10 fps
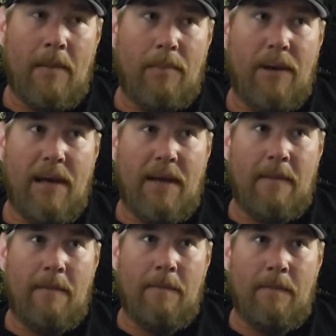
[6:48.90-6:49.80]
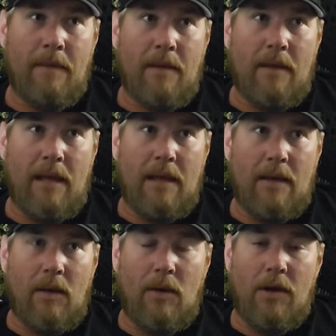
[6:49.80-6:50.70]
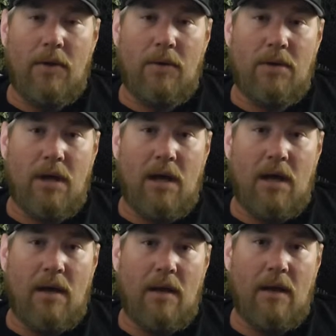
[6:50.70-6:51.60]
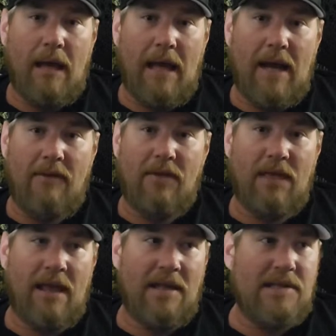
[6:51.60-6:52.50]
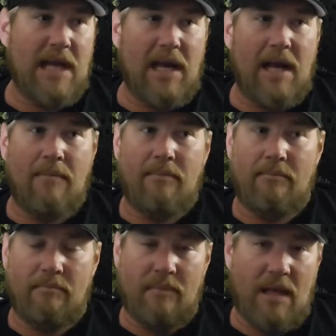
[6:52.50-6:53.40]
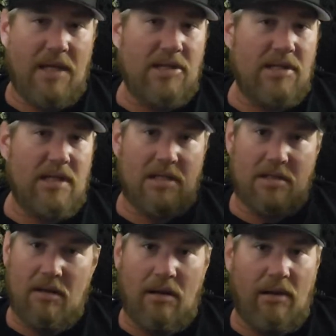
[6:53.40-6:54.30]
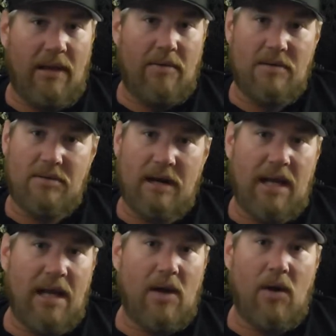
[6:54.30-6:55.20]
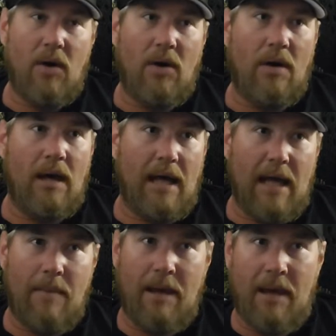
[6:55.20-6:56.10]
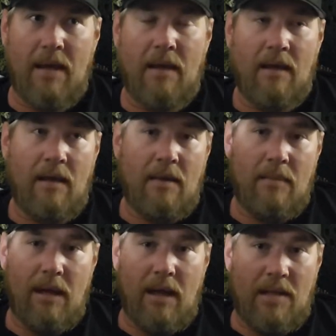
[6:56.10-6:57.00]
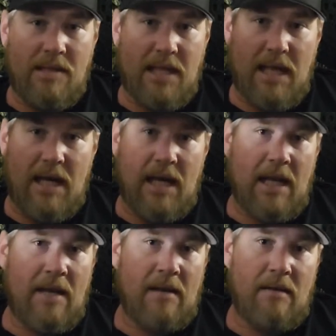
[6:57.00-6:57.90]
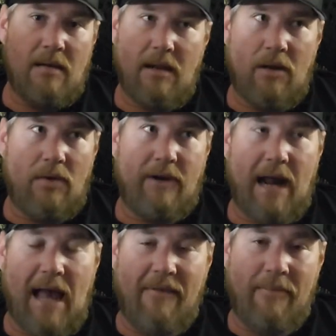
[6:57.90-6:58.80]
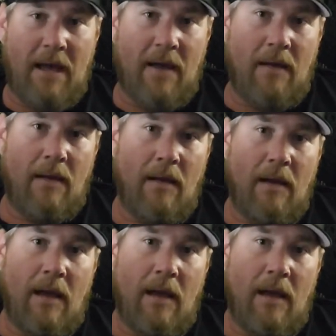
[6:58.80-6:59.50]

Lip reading: But going to Utah, had everything set up, licenses, all that was ready to go. I got my gun sighted in a little over a half mile,